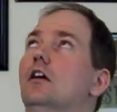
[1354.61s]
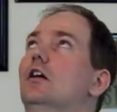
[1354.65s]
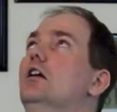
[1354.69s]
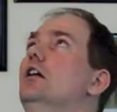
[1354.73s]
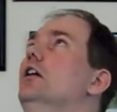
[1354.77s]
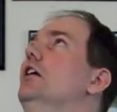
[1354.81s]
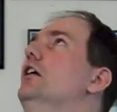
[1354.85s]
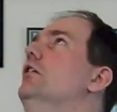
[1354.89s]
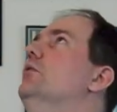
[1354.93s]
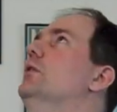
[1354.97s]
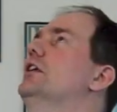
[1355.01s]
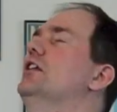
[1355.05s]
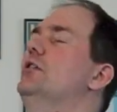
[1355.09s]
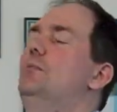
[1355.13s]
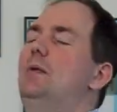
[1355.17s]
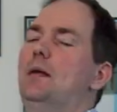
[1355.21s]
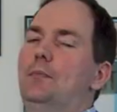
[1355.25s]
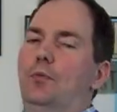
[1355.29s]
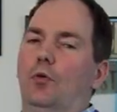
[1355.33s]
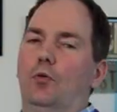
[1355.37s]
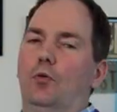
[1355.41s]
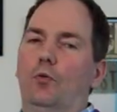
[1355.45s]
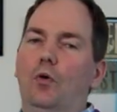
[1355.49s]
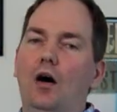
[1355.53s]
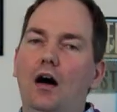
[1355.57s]
Oh, what do you
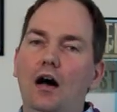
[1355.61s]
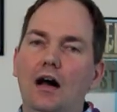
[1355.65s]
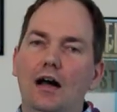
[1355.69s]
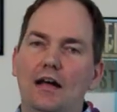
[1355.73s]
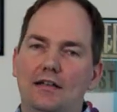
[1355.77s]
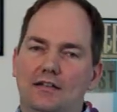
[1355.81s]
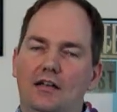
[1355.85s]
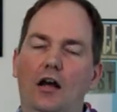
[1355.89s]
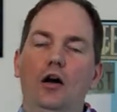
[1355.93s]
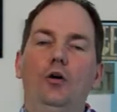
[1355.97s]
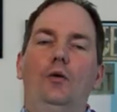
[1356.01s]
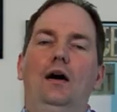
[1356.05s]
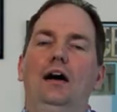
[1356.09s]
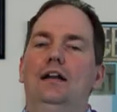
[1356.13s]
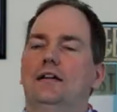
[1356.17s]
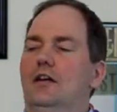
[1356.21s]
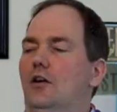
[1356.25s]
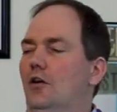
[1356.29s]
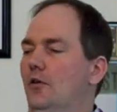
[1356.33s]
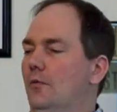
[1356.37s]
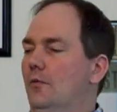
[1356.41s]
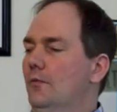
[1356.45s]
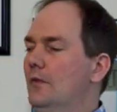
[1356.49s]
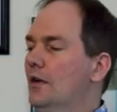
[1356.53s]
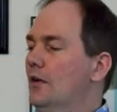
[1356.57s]
people want? Oh, I
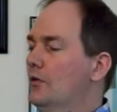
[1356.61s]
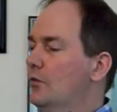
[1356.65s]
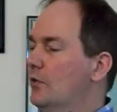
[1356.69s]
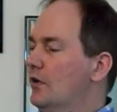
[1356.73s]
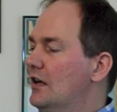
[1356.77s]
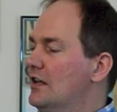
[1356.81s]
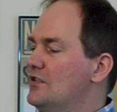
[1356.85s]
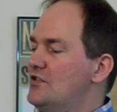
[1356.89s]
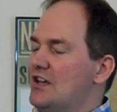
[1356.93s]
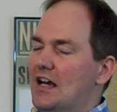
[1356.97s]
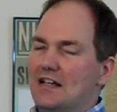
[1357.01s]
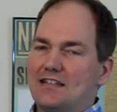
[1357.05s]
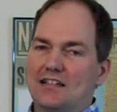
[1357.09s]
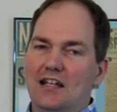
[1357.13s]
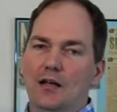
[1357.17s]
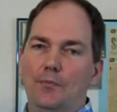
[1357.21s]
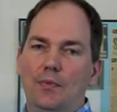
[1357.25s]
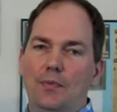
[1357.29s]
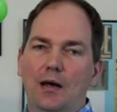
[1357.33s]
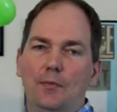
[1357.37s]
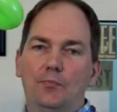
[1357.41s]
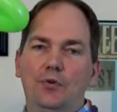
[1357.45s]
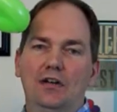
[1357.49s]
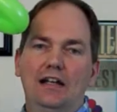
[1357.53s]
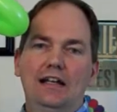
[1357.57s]
know. We're gonna jazz it up
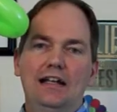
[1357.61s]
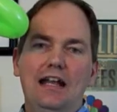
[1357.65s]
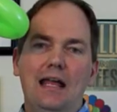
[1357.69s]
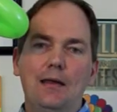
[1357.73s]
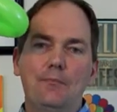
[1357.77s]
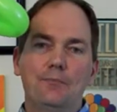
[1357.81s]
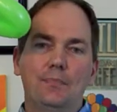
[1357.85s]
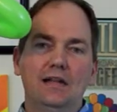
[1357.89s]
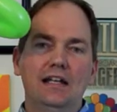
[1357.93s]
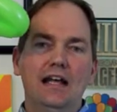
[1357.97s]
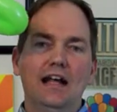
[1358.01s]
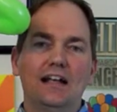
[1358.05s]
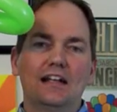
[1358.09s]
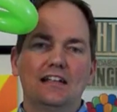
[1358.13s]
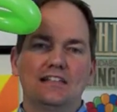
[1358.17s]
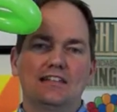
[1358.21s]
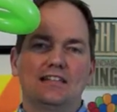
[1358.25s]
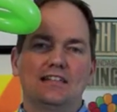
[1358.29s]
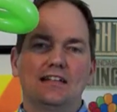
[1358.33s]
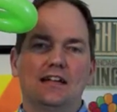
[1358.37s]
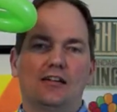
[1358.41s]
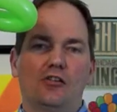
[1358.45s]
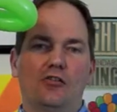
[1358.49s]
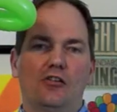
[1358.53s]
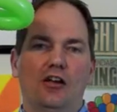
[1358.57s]
by putting a banana
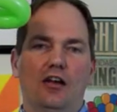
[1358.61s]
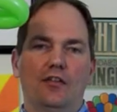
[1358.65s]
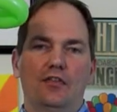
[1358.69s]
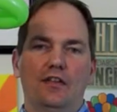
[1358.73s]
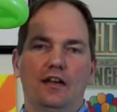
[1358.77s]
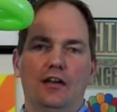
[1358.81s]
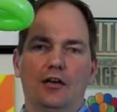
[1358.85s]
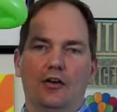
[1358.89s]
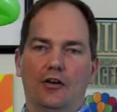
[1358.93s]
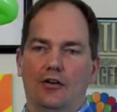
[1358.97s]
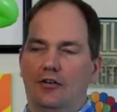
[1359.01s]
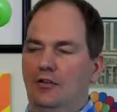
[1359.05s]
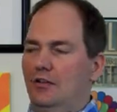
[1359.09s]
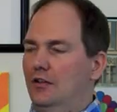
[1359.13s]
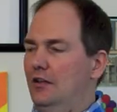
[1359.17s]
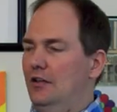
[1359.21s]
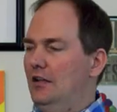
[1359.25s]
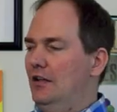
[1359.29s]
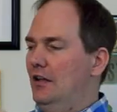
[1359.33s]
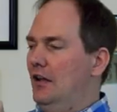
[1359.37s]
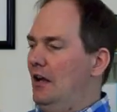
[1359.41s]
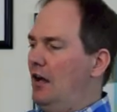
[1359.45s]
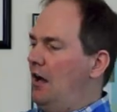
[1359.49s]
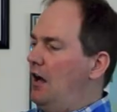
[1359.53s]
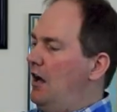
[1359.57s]
sticker on there.
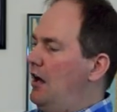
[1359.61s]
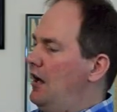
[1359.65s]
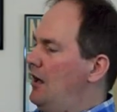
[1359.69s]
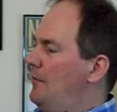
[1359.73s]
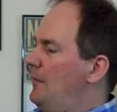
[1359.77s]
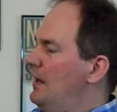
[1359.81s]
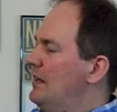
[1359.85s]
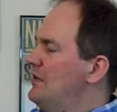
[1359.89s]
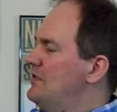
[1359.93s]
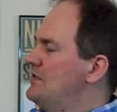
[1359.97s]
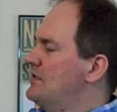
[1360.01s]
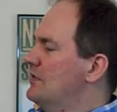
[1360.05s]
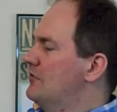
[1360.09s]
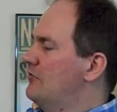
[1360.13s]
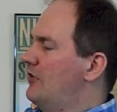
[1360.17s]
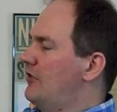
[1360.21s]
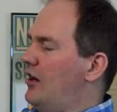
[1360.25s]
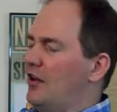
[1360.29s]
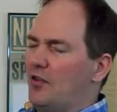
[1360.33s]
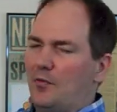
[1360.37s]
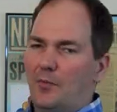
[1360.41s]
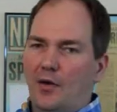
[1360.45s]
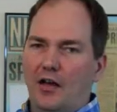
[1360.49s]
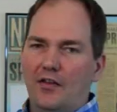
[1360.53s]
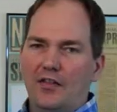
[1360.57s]
Um, I used to draw
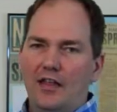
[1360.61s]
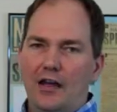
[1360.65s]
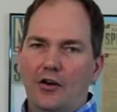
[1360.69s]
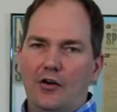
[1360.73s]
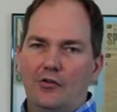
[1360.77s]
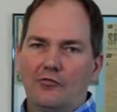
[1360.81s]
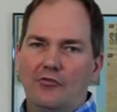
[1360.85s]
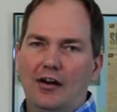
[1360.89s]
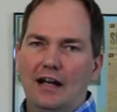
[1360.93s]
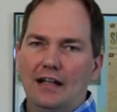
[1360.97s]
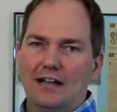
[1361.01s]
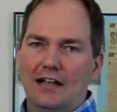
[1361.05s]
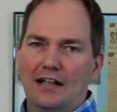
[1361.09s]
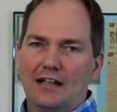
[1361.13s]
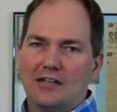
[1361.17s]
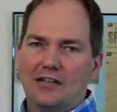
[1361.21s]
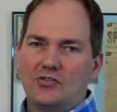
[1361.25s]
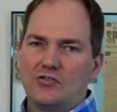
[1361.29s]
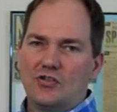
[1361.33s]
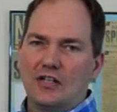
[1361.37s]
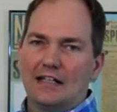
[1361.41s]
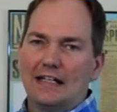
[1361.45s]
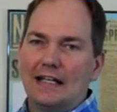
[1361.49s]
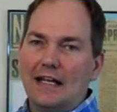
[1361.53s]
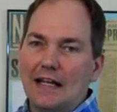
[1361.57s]
them on there and write like
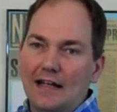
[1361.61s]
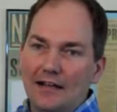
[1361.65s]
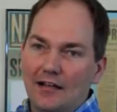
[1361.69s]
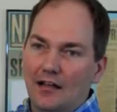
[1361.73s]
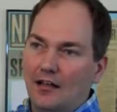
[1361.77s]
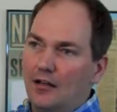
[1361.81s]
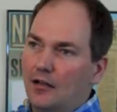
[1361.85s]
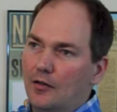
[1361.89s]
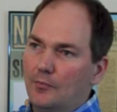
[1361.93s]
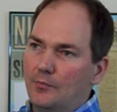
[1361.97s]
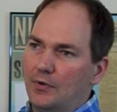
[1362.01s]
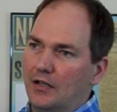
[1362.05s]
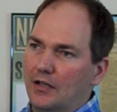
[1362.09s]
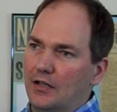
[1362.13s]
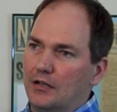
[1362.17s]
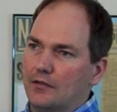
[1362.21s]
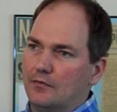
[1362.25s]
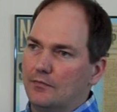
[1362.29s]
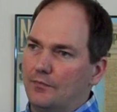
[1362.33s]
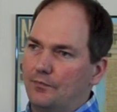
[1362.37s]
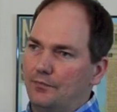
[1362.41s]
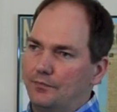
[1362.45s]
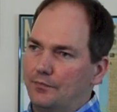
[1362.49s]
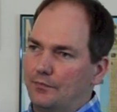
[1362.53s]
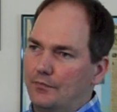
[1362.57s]
Chiquita, but
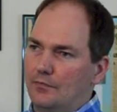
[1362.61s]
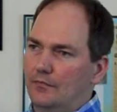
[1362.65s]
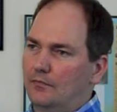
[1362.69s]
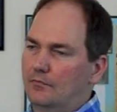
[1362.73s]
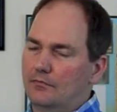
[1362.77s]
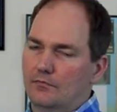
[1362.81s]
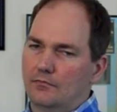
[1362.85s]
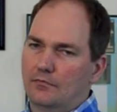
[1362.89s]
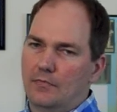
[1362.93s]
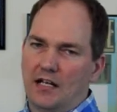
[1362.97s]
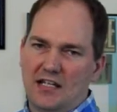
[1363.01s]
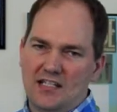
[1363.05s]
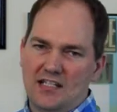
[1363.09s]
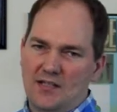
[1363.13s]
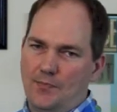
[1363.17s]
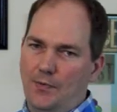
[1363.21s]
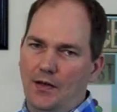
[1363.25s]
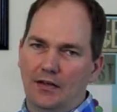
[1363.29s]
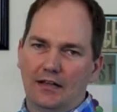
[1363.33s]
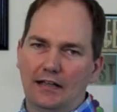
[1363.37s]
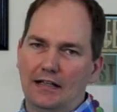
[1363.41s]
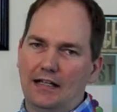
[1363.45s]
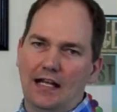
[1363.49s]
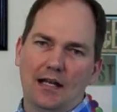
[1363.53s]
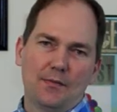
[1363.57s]
my
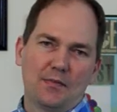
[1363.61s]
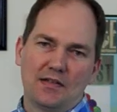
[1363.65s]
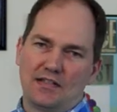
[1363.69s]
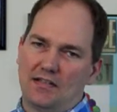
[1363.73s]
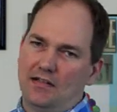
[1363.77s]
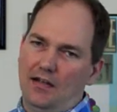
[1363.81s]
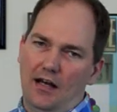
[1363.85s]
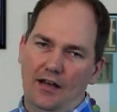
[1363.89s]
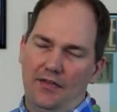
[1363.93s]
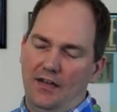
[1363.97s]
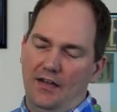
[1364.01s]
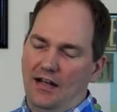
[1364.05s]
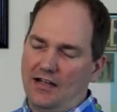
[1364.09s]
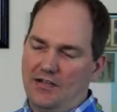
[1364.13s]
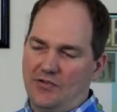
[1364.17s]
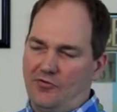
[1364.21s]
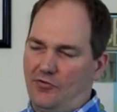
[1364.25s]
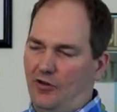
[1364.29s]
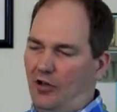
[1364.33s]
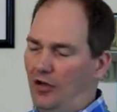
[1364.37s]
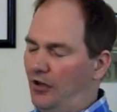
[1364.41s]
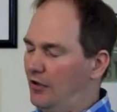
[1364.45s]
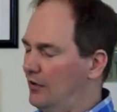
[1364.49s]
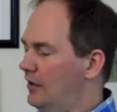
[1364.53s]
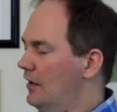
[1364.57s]
spelling game is not that
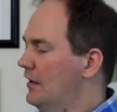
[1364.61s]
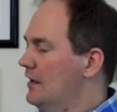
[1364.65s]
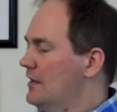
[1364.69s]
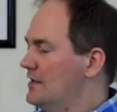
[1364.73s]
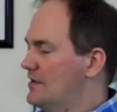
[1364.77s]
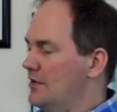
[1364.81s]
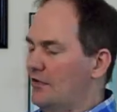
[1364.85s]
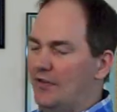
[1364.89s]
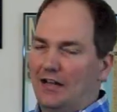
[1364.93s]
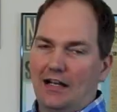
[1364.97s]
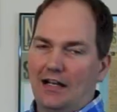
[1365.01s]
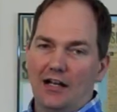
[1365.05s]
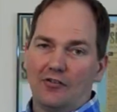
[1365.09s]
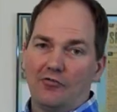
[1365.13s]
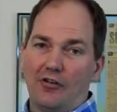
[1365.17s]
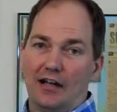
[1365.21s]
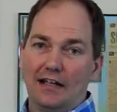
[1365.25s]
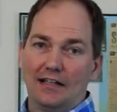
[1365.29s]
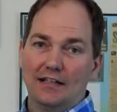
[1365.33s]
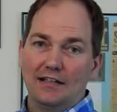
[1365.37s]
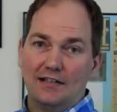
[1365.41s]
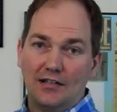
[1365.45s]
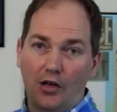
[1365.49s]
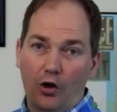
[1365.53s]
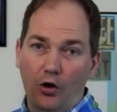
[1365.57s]
strong. So then I'd
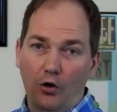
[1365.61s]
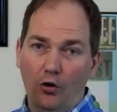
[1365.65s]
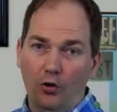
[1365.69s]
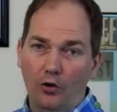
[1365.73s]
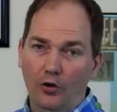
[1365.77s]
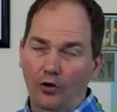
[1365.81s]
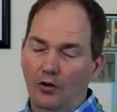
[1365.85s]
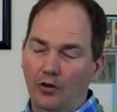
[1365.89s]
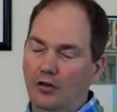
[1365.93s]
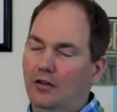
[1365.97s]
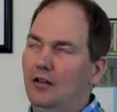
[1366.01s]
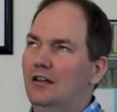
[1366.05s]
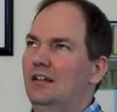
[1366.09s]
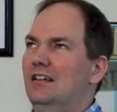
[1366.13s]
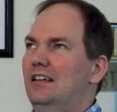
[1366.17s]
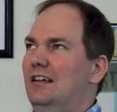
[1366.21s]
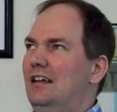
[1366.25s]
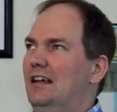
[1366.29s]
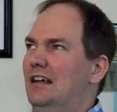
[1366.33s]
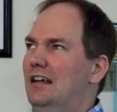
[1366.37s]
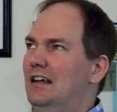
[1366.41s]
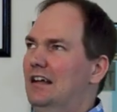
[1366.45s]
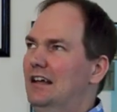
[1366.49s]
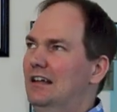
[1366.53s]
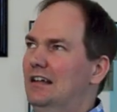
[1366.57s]
write Dole,
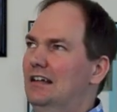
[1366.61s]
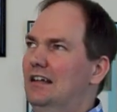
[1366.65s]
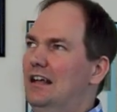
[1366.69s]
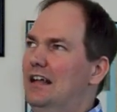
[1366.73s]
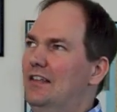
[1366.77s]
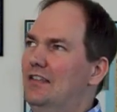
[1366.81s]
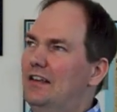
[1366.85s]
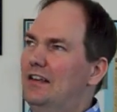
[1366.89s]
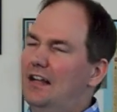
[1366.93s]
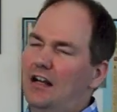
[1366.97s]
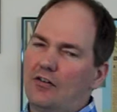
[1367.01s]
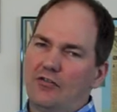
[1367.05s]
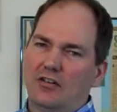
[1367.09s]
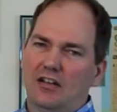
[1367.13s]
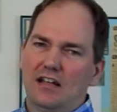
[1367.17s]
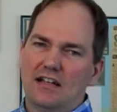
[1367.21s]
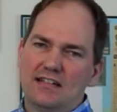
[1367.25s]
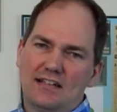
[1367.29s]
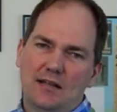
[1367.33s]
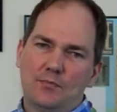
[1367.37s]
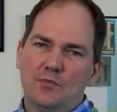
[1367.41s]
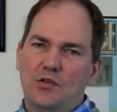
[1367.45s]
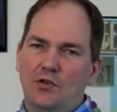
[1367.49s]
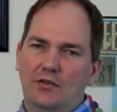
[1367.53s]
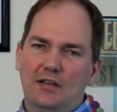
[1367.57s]
and then I realized
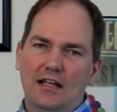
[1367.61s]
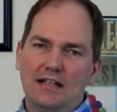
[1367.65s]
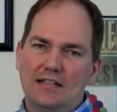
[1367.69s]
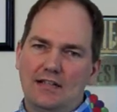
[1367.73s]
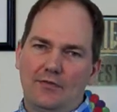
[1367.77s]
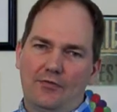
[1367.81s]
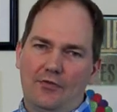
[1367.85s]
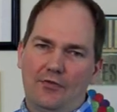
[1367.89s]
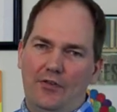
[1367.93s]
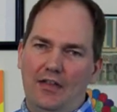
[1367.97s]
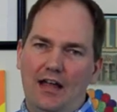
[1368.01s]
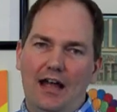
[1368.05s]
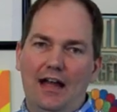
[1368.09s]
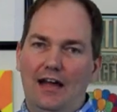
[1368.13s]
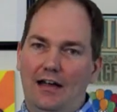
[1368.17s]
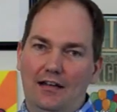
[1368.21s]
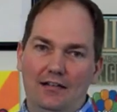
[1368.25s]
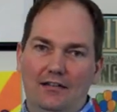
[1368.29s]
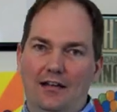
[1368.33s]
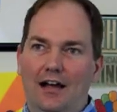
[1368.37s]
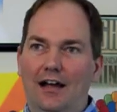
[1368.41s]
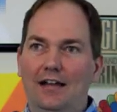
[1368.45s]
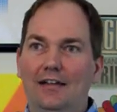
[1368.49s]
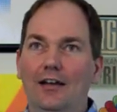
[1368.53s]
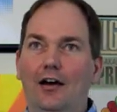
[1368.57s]
I'm too lazy for that.
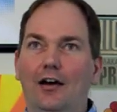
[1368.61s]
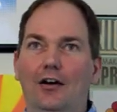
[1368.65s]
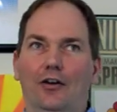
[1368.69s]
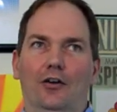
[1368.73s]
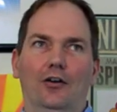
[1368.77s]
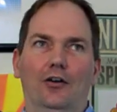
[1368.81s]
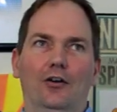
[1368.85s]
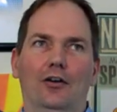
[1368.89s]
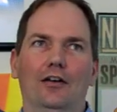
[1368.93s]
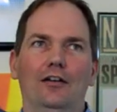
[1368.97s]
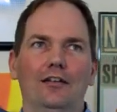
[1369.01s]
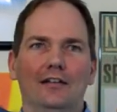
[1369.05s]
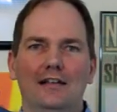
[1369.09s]
I know.